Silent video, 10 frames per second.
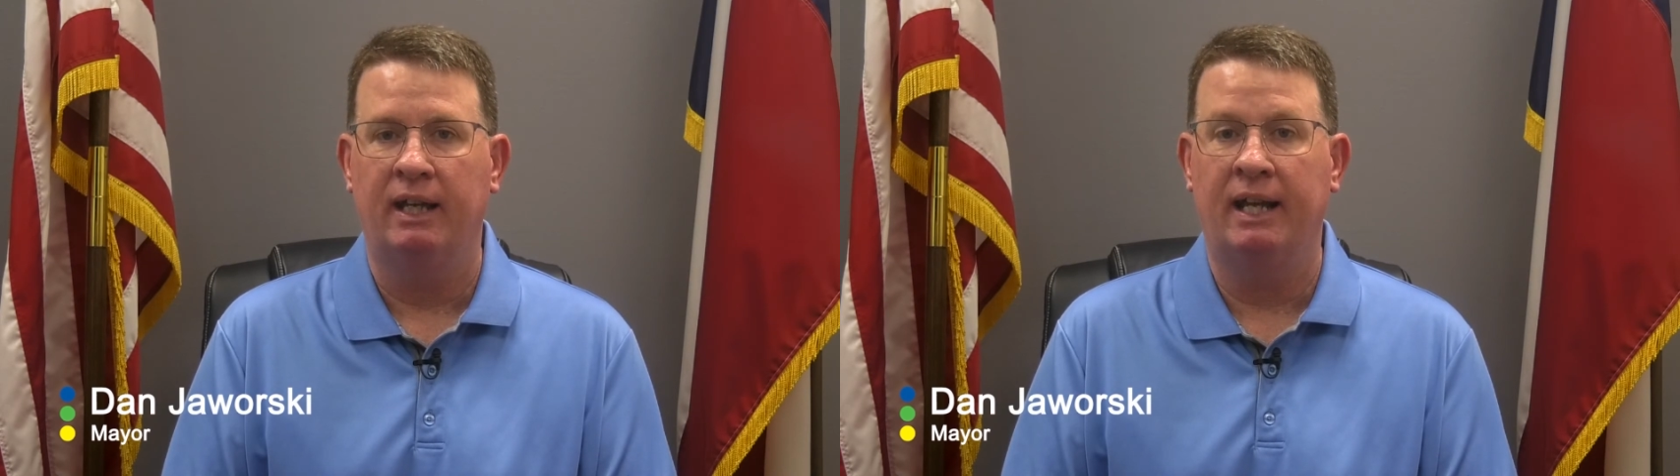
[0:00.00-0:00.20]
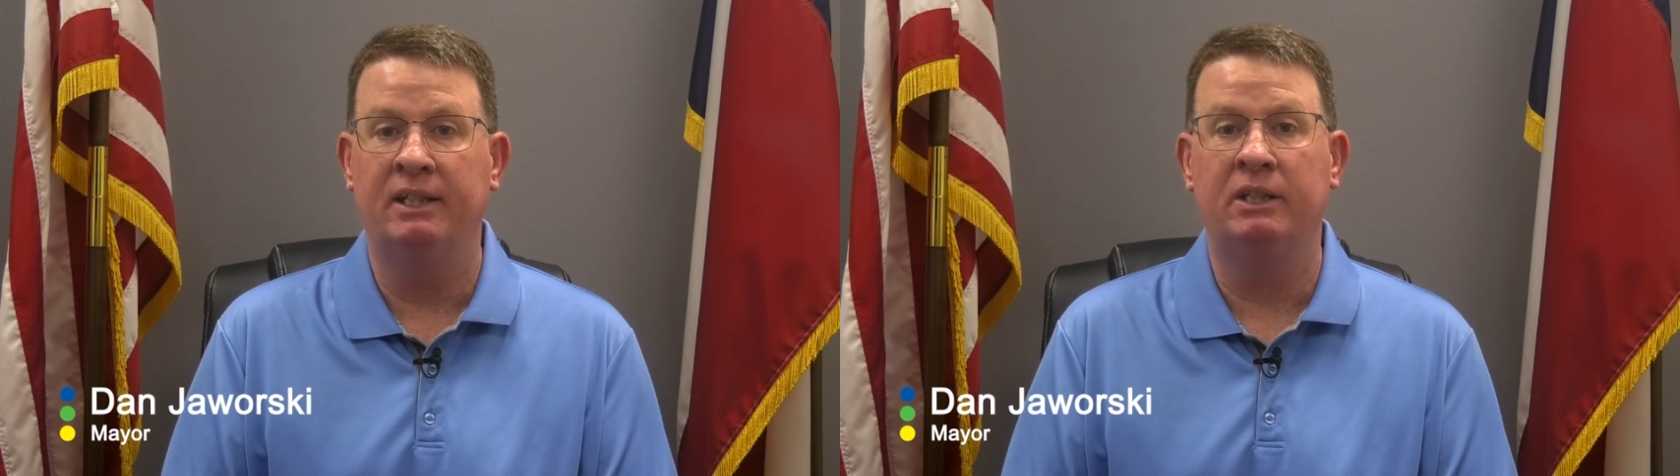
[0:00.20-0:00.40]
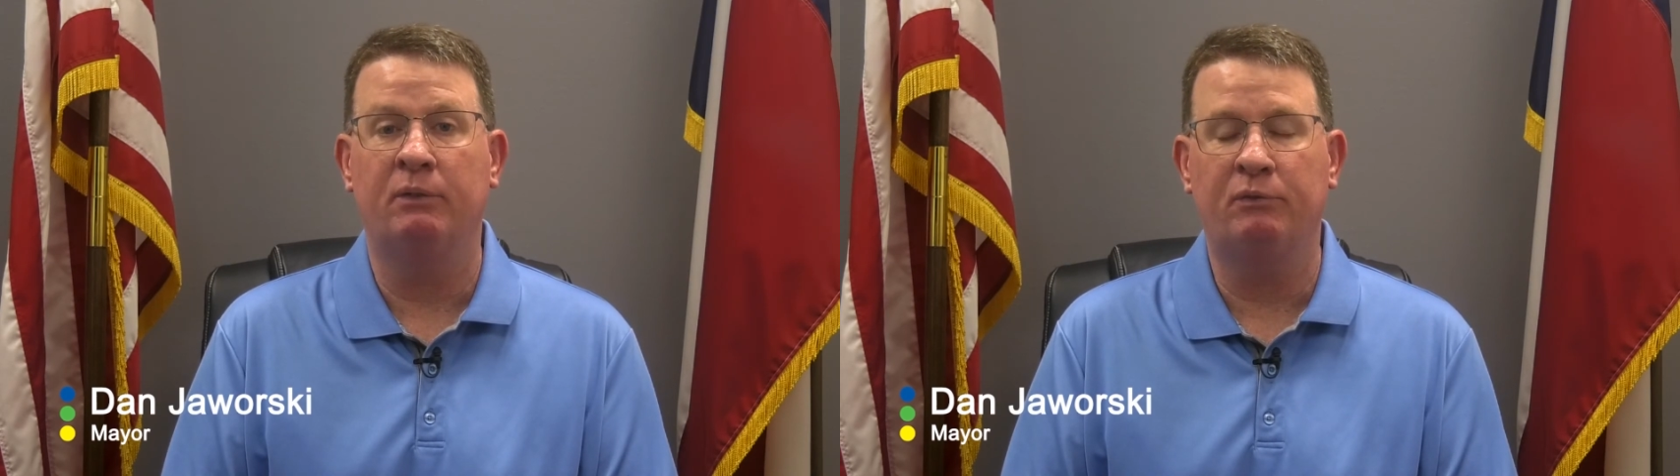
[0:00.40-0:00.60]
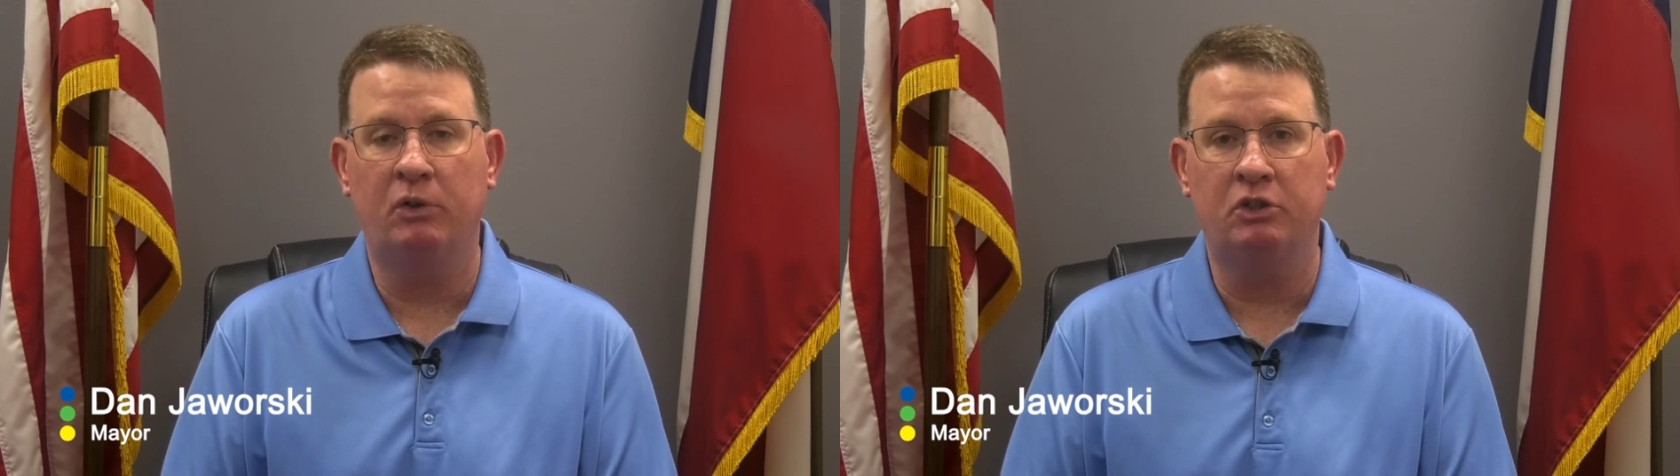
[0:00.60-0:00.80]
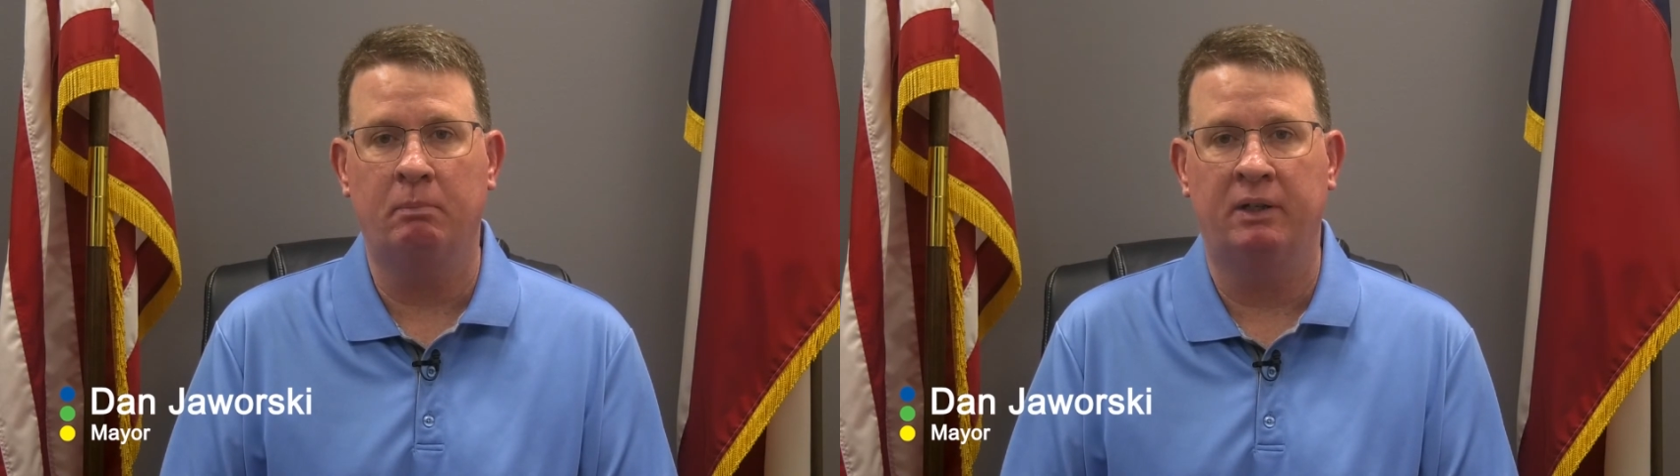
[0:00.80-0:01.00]
and then the
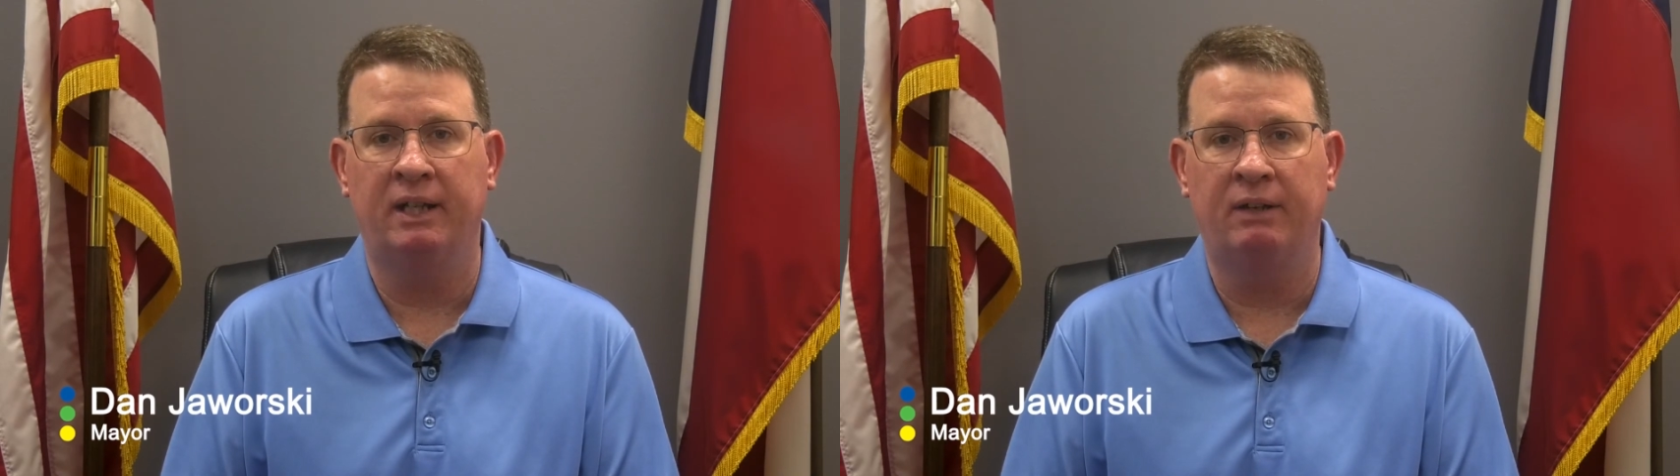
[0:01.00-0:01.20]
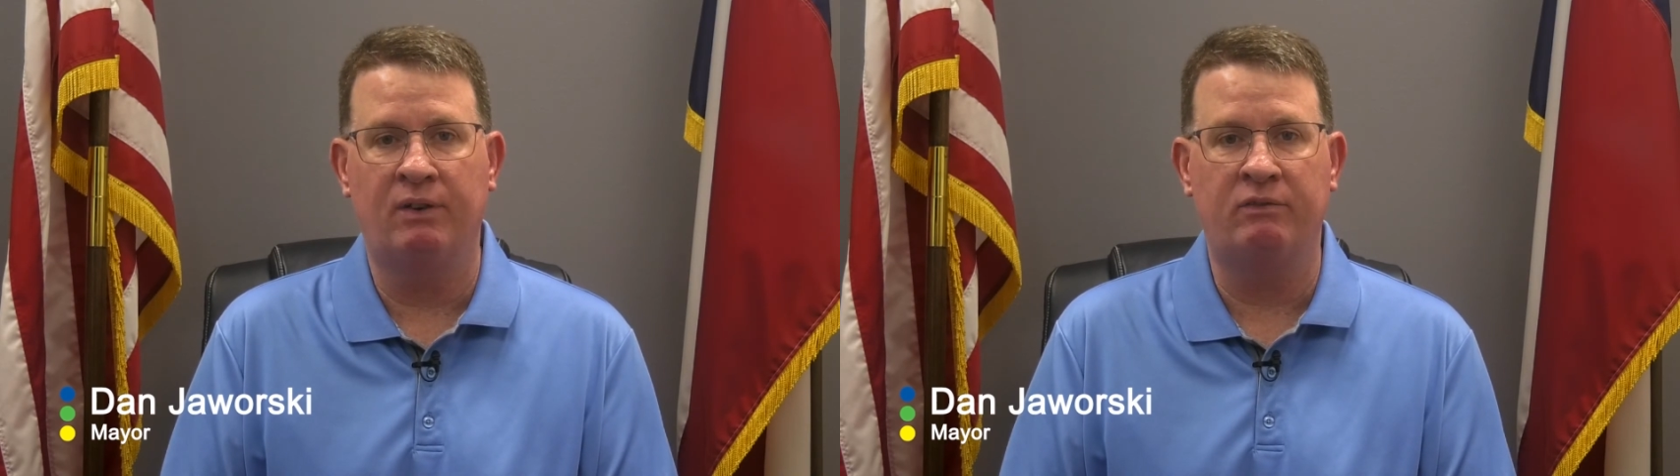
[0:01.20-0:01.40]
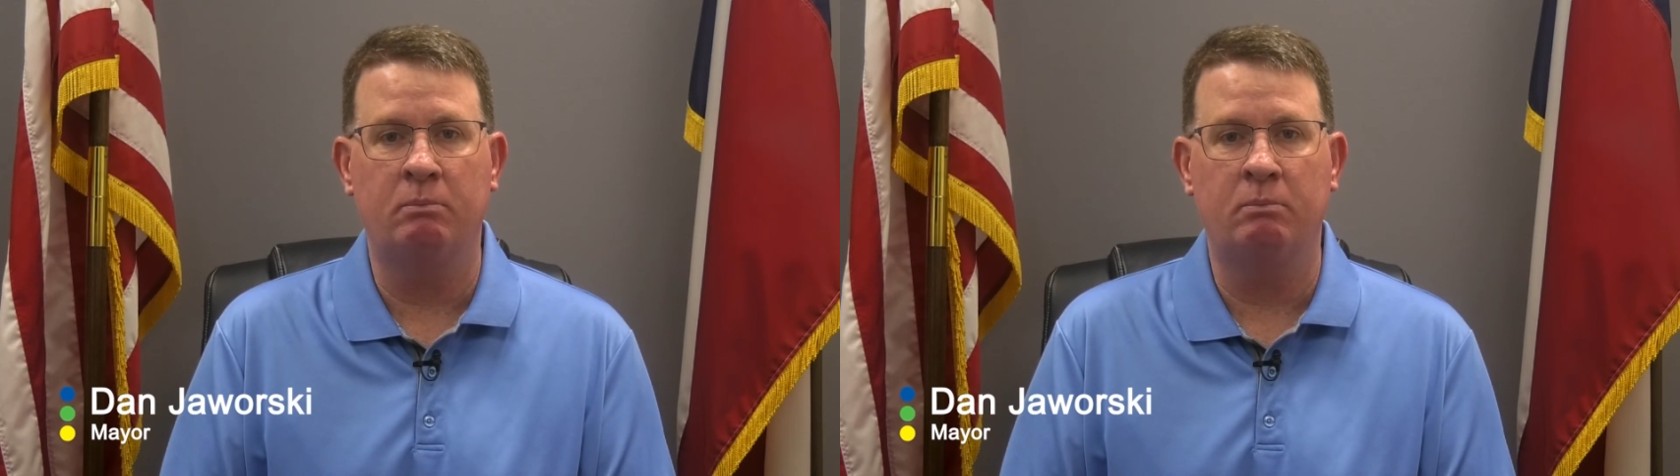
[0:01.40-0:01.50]
first Monday of every